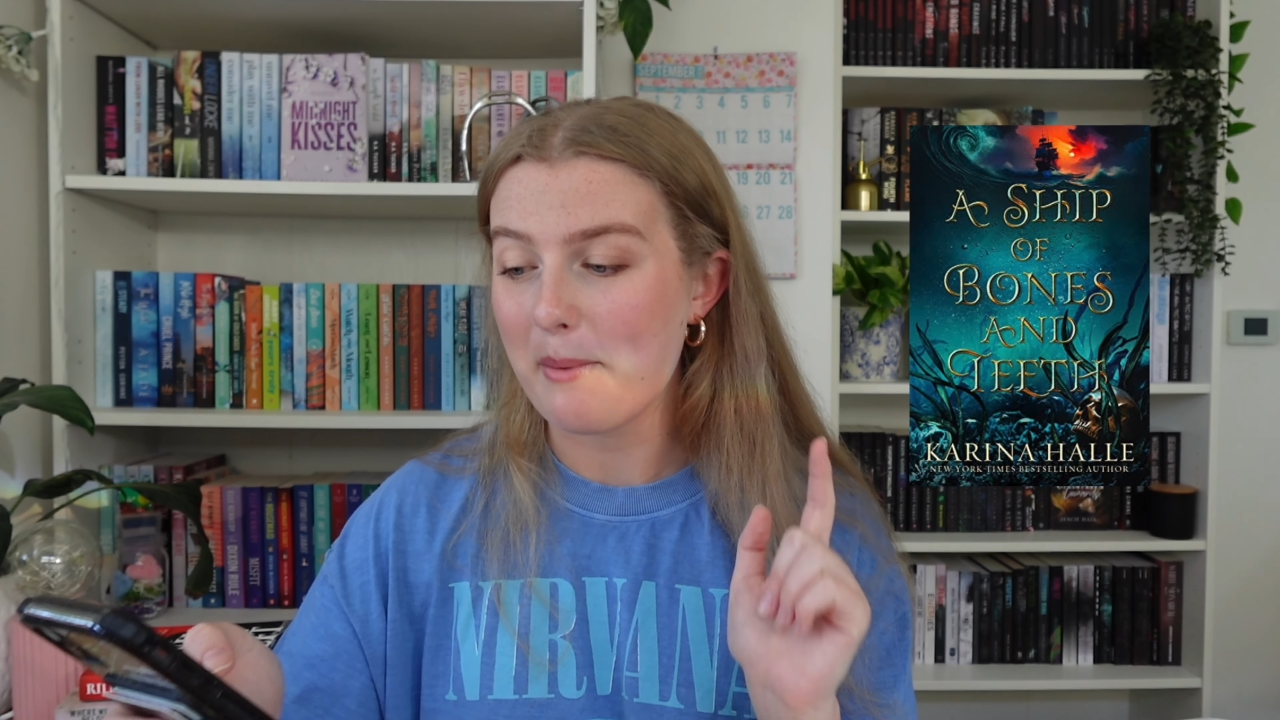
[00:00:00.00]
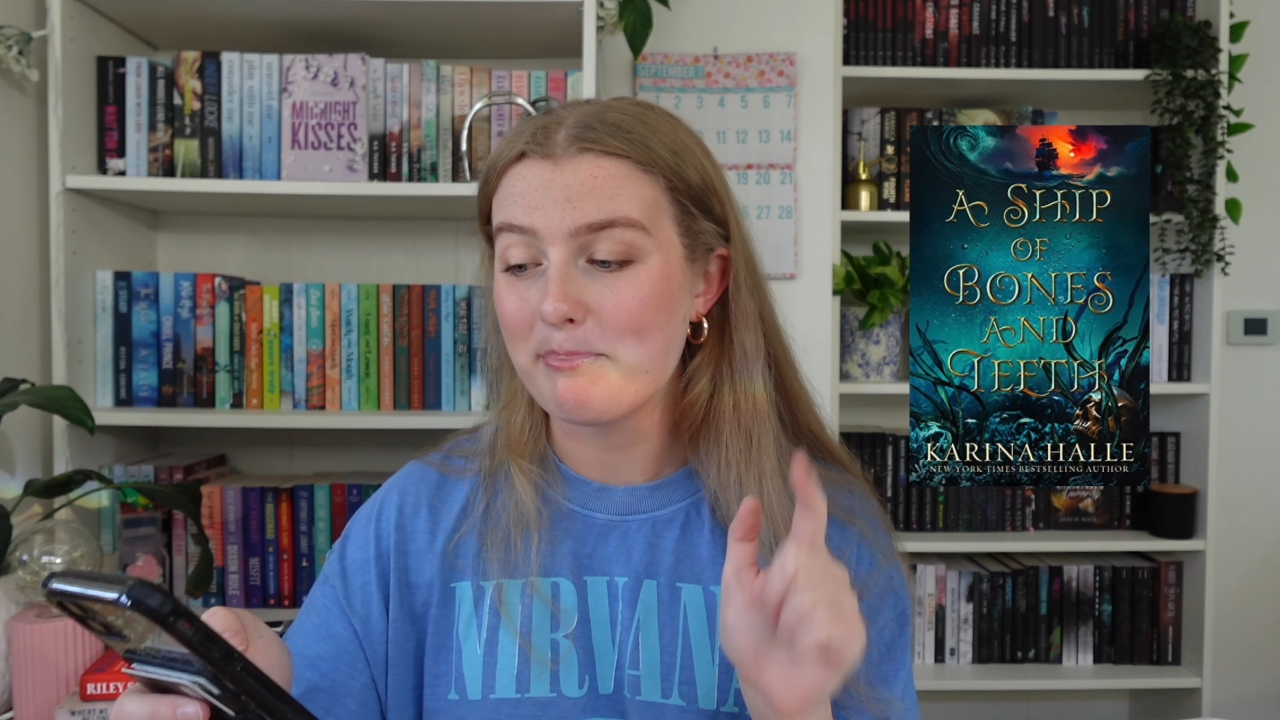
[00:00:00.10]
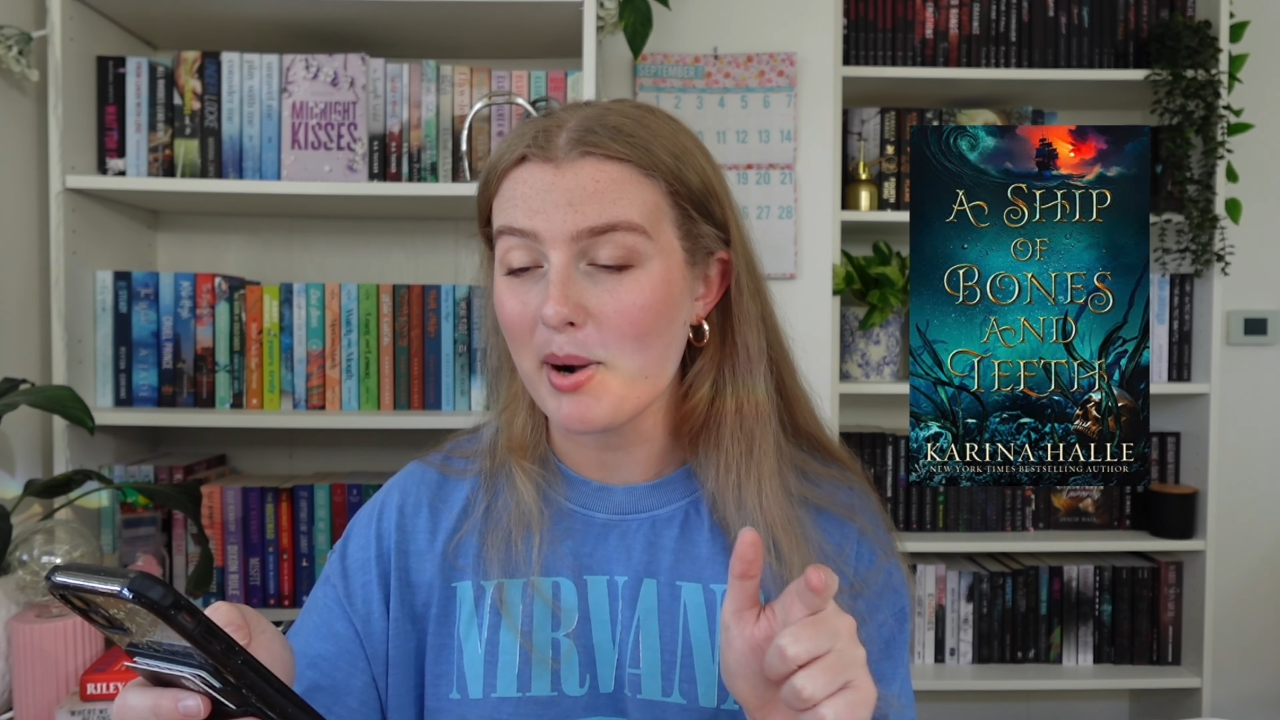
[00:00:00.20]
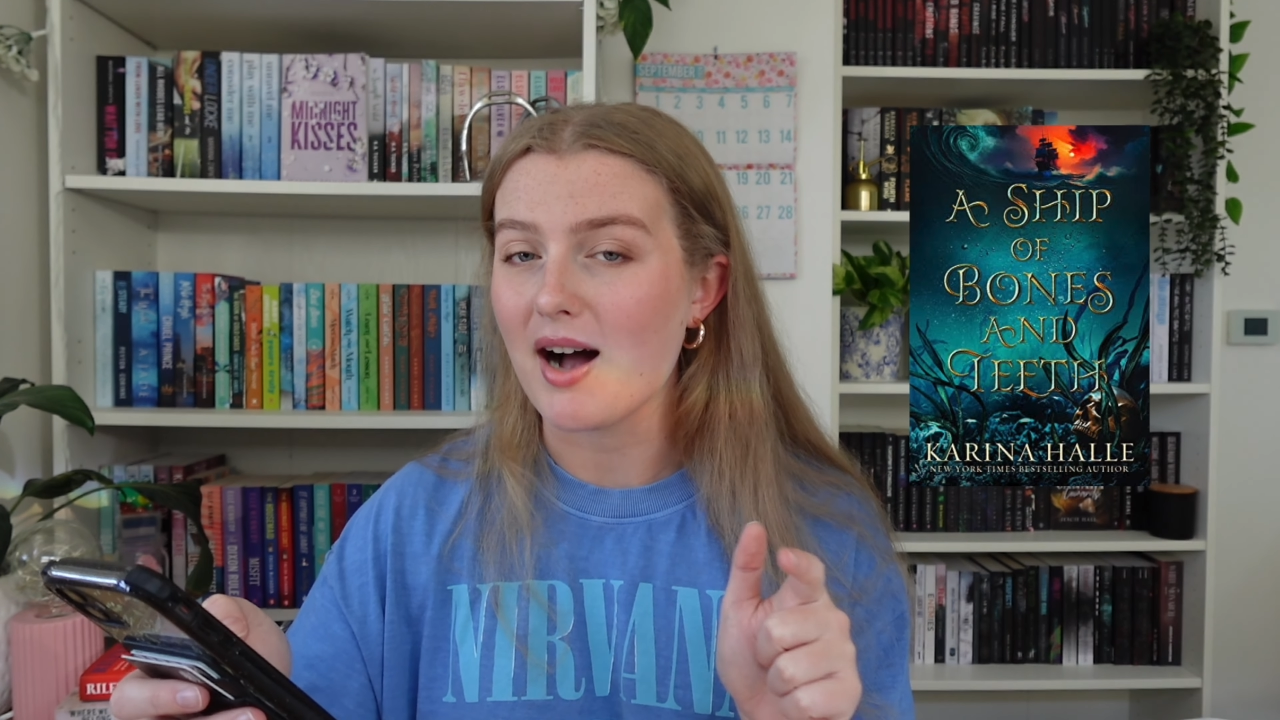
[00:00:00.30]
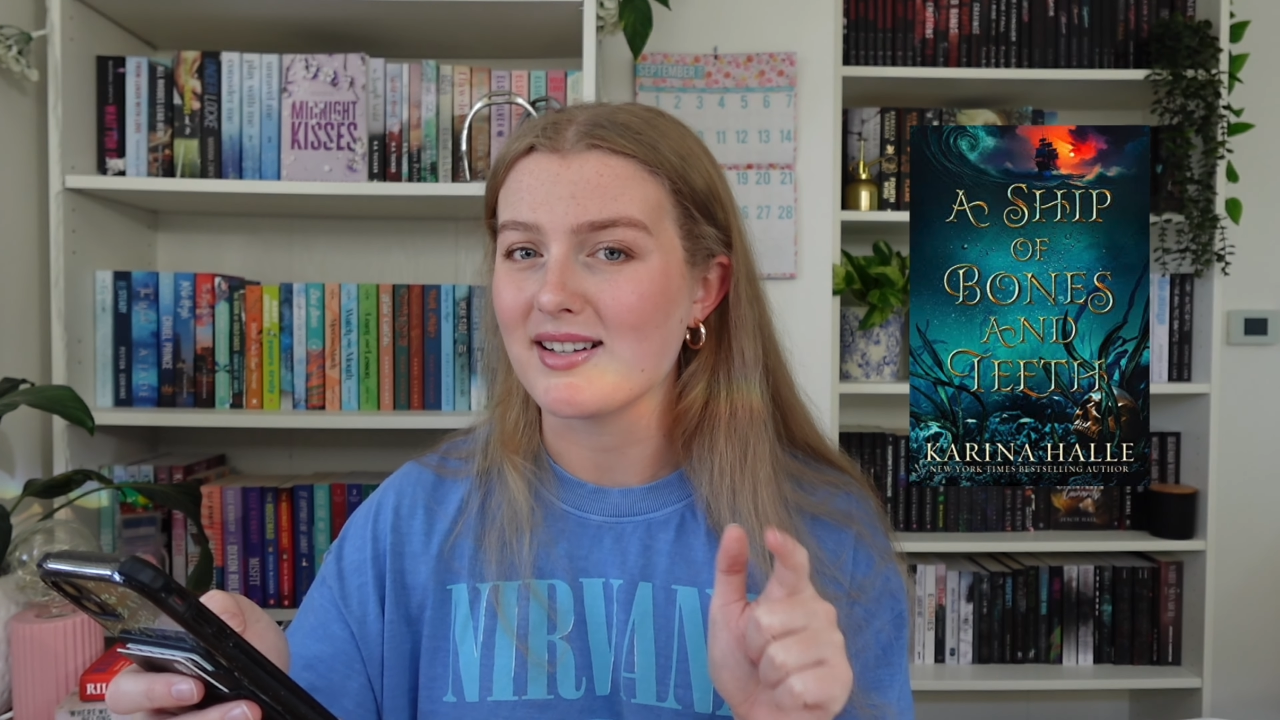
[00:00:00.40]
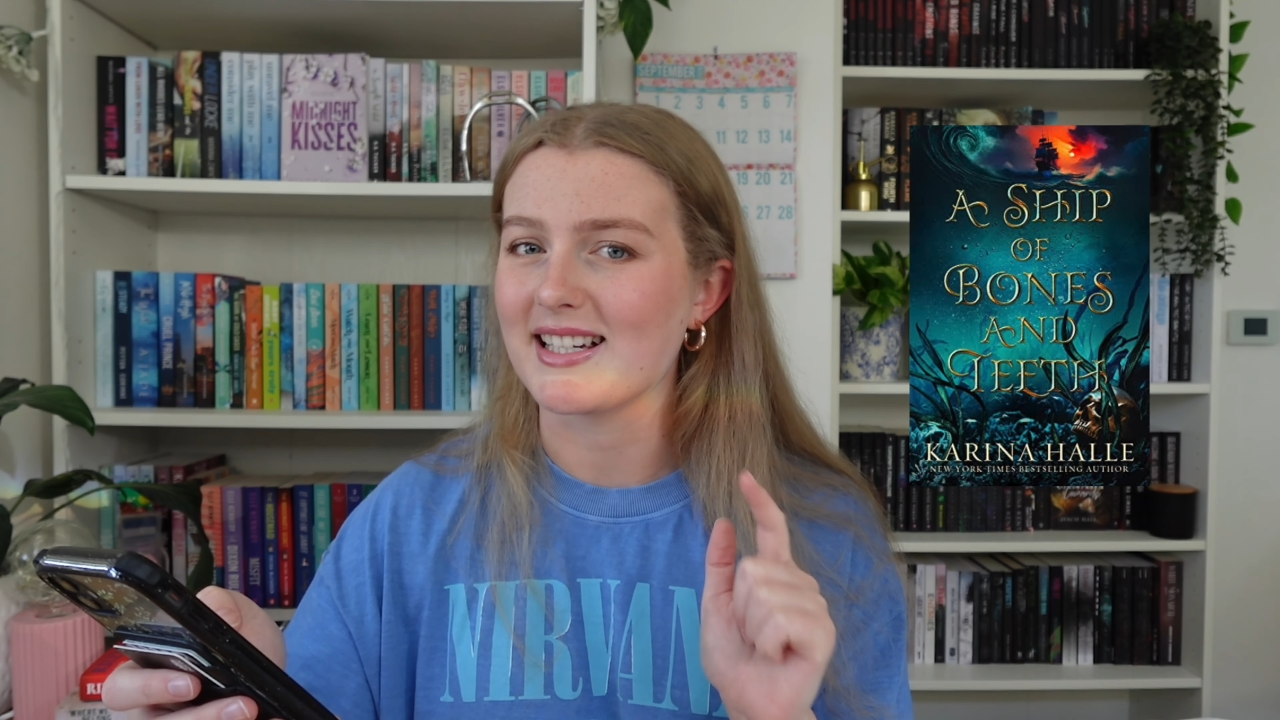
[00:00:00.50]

but